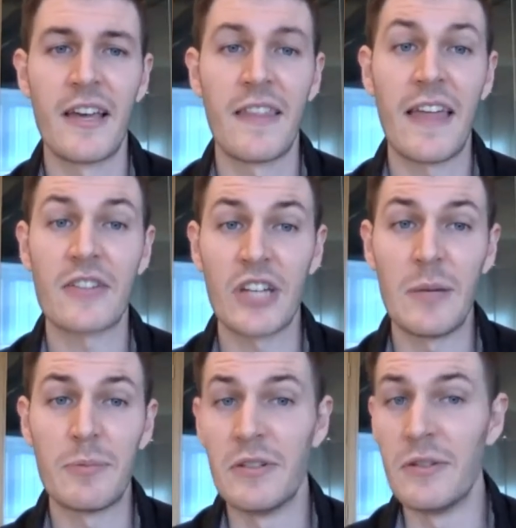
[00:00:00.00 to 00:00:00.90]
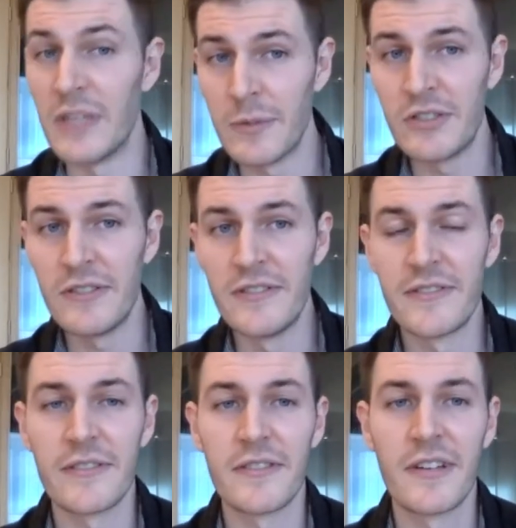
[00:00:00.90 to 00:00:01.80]
that shape news
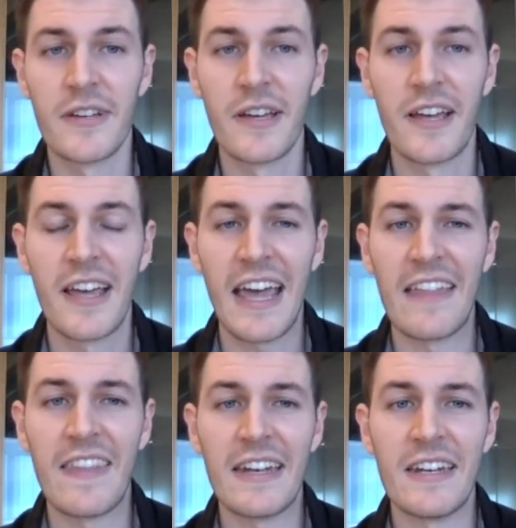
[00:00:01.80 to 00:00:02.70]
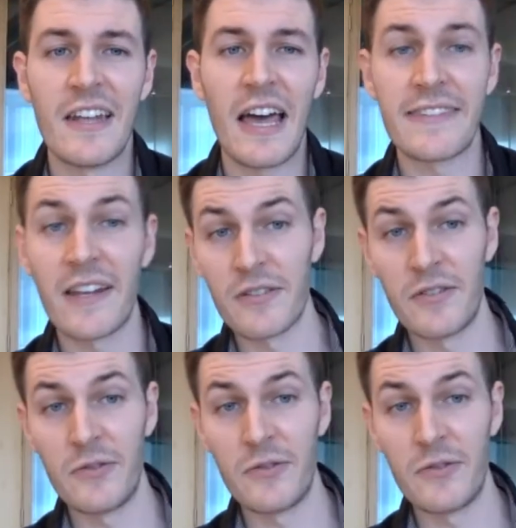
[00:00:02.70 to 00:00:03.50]
images. And then I stayed on to do a